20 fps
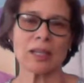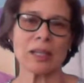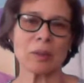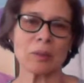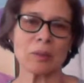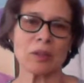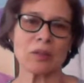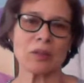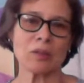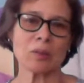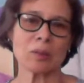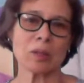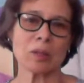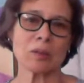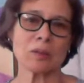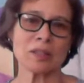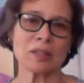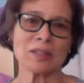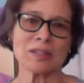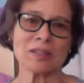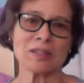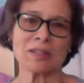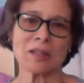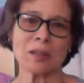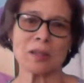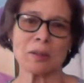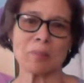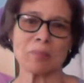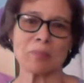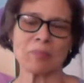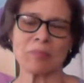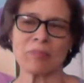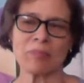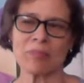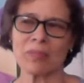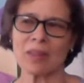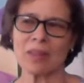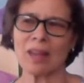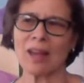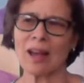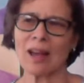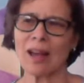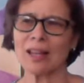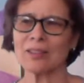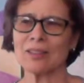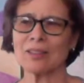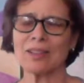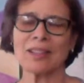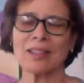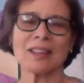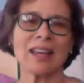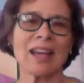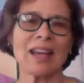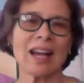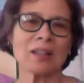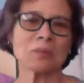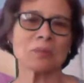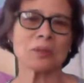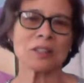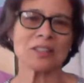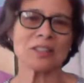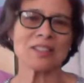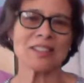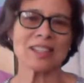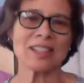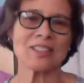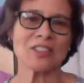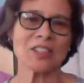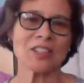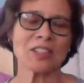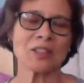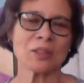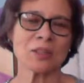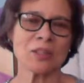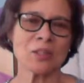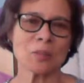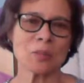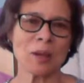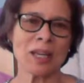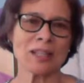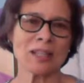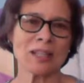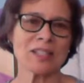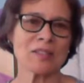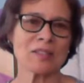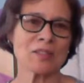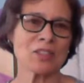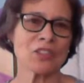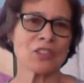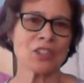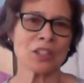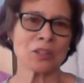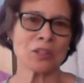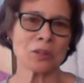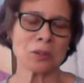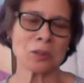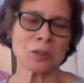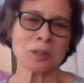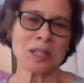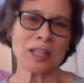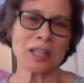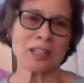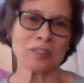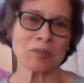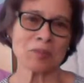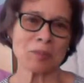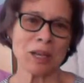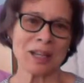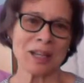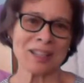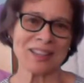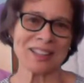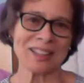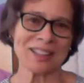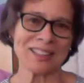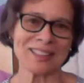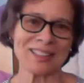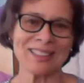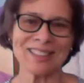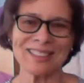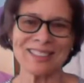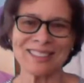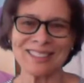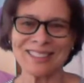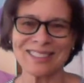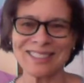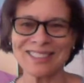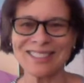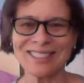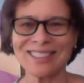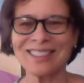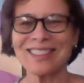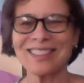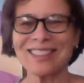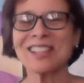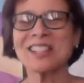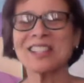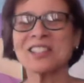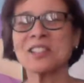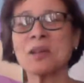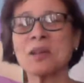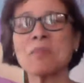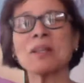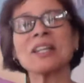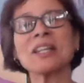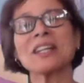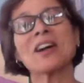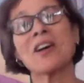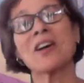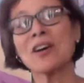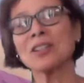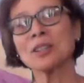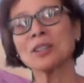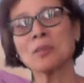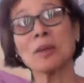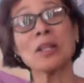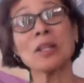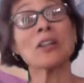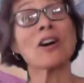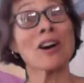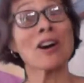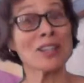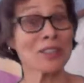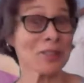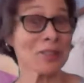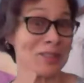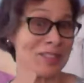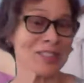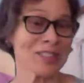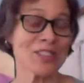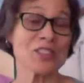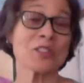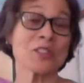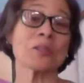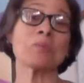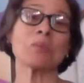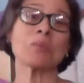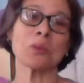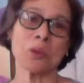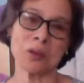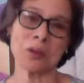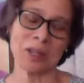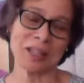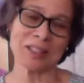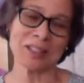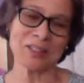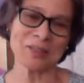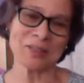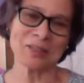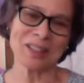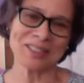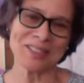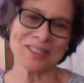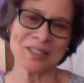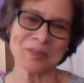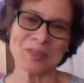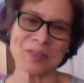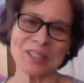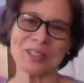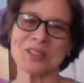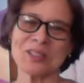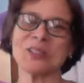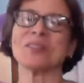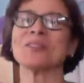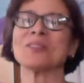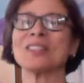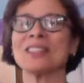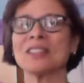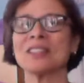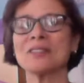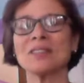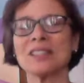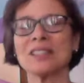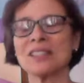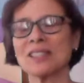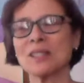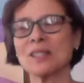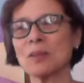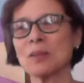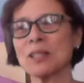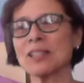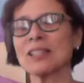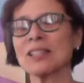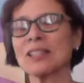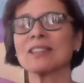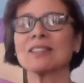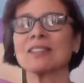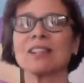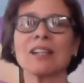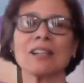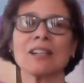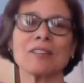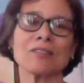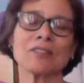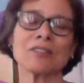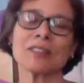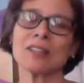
he was what was, I don't think they had words like gender expansive and gender creative back then. Somebody called him a non-traditional boy, is what somebody told me he was, but he loved